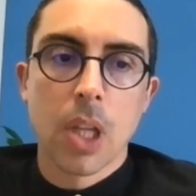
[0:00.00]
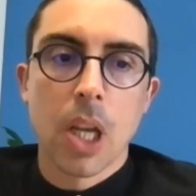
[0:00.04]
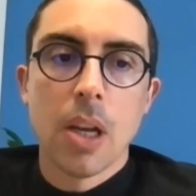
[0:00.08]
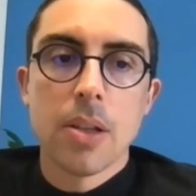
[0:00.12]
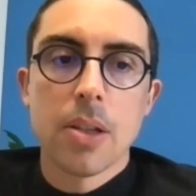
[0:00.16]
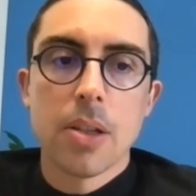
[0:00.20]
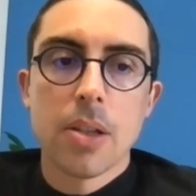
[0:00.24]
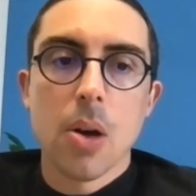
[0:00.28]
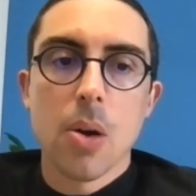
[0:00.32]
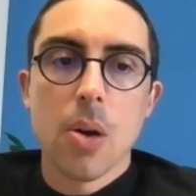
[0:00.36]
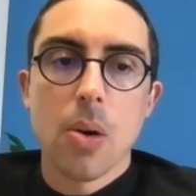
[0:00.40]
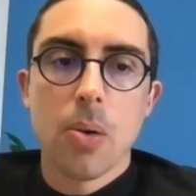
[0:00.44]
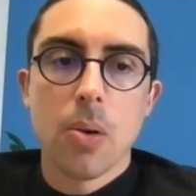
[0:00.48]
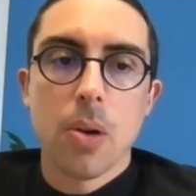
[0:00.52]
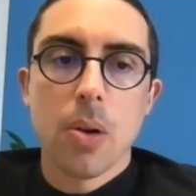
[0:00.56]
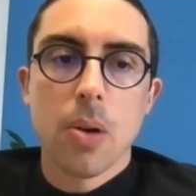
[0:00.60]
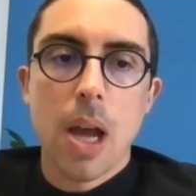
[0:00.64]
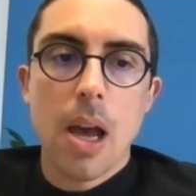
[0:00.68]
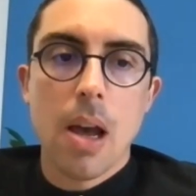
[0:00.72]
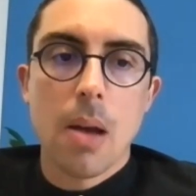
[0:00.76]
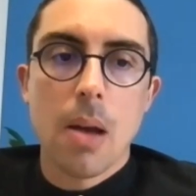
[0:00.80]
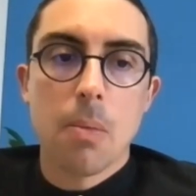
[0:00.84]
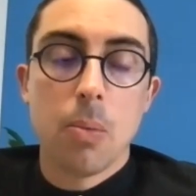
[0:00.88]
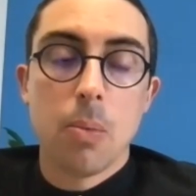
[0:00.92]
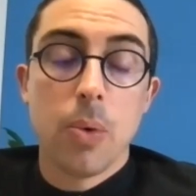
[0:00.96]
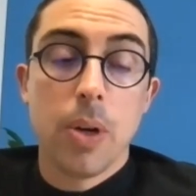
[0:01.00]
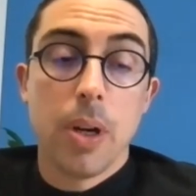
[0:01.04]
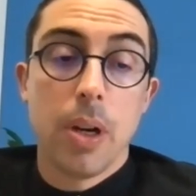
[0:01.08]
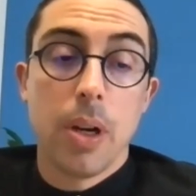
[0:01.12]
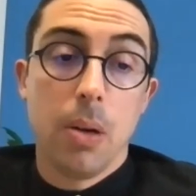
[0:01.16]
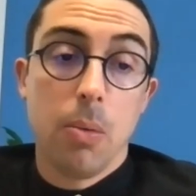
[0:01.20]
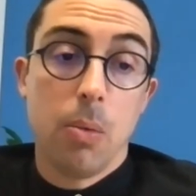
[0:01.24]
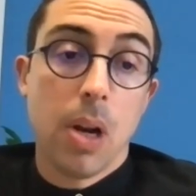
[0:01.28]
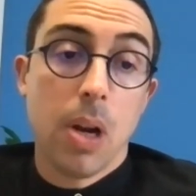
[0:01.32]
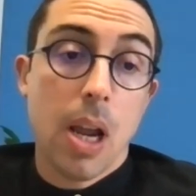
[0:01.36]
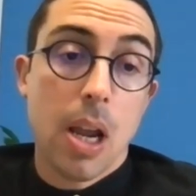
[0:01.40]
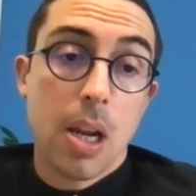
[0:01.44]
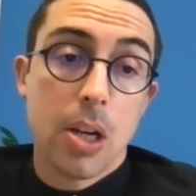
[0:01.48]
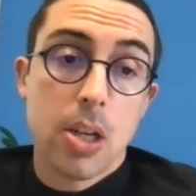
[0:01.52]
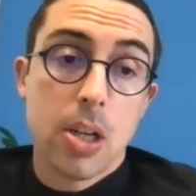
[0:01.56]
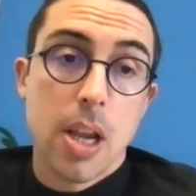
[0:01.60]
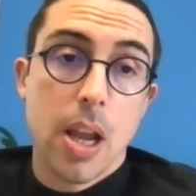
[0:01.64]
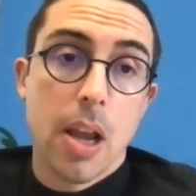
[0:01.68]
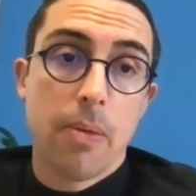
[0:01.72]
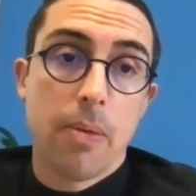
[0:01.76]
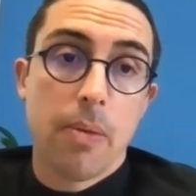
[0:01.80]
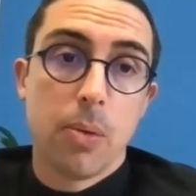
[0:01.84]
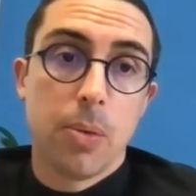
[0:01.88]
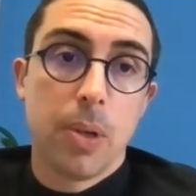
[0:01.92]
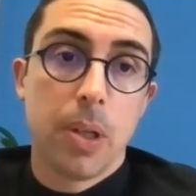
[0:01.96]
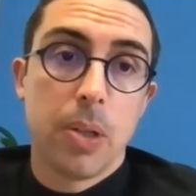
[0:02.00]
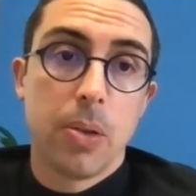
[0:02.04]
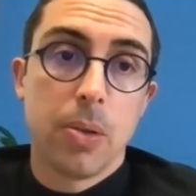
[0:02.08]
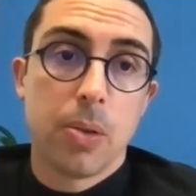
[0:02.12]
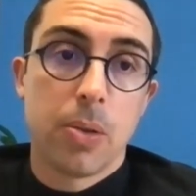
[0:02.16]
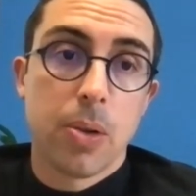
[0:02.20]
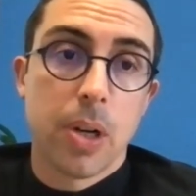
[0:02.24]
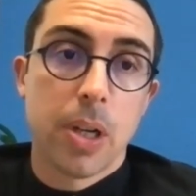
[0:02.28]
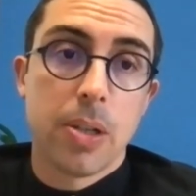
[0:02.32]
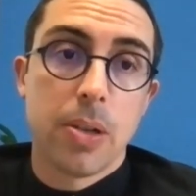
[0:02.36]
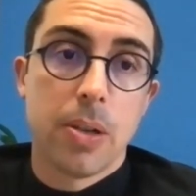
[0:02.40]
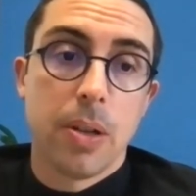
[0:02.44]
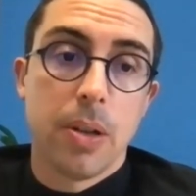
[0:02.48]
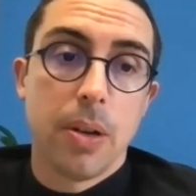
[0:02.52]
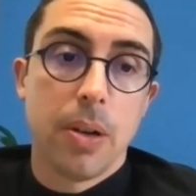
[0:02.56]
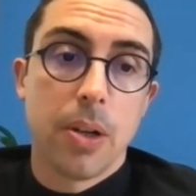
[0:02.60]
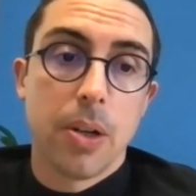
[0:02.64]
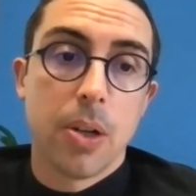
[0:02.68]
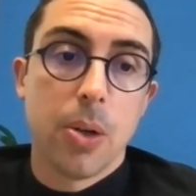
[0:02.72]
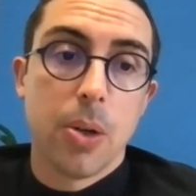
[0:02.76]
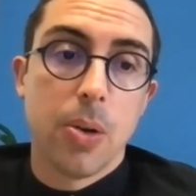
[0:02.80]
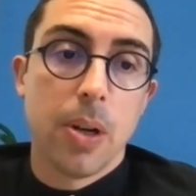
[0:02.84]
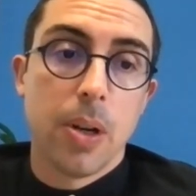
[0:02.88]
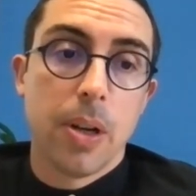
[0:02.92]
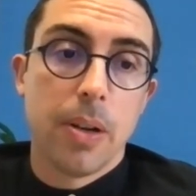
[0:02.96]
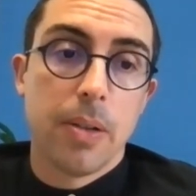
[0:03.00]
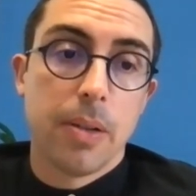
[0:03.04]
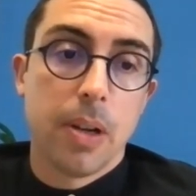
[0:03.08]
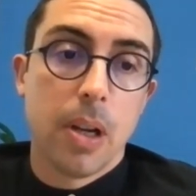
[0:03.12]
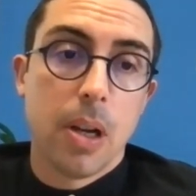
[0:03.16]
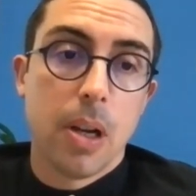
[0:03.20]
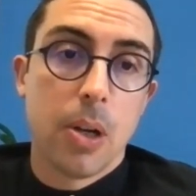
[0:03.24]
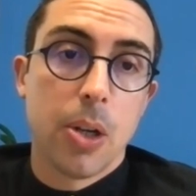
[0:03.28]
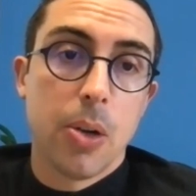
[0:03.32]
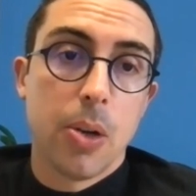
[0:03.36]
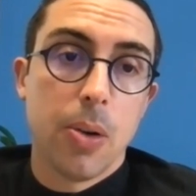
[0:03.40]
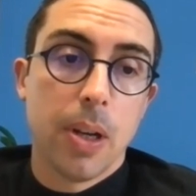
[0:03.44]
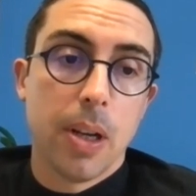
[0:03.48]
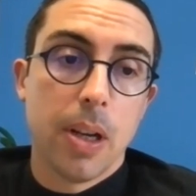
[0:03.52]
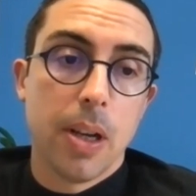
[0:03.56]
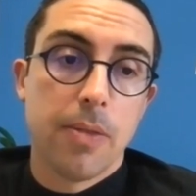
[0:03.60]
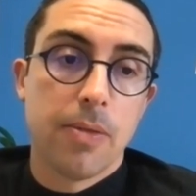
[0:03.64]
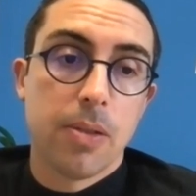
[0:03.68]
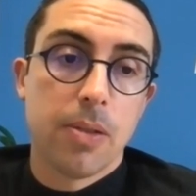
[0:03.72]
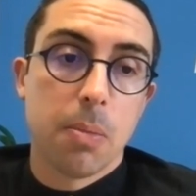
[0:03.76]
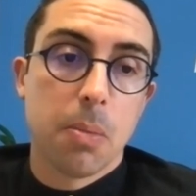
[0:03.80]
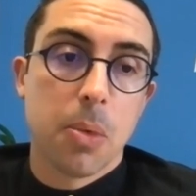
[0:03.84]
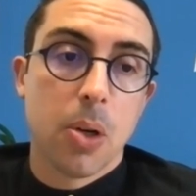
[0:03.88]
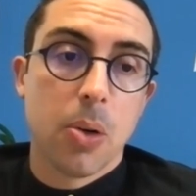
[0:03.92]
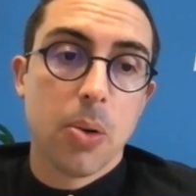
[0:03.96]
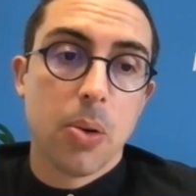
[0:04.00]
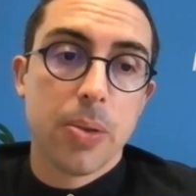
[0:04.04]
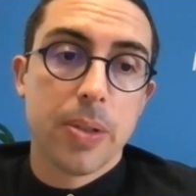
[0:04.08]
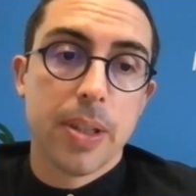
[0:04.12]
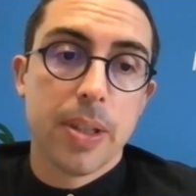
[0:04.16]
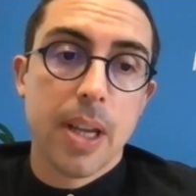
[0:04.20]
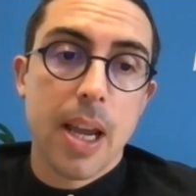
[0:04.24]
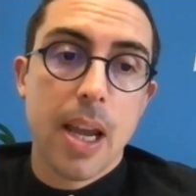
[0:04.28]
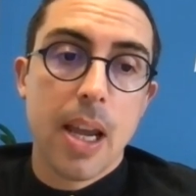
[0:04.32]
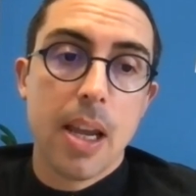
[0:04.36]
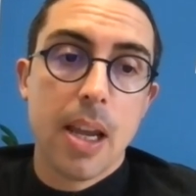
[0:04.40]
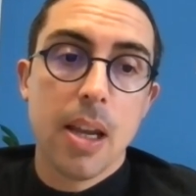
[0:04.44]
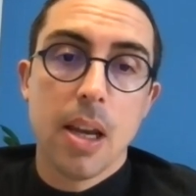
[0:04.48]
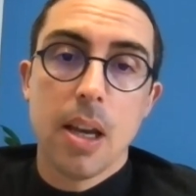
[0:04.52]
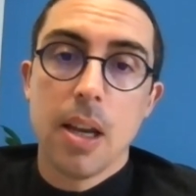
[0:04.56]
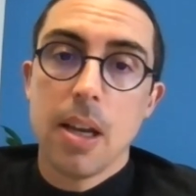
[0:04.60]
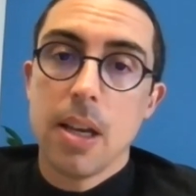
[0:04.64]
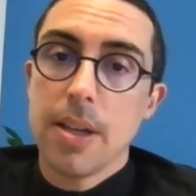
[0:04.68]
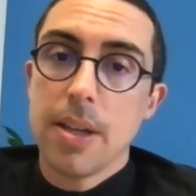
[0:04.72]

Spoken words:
So we actually have a really good question in the Q&A from Jose.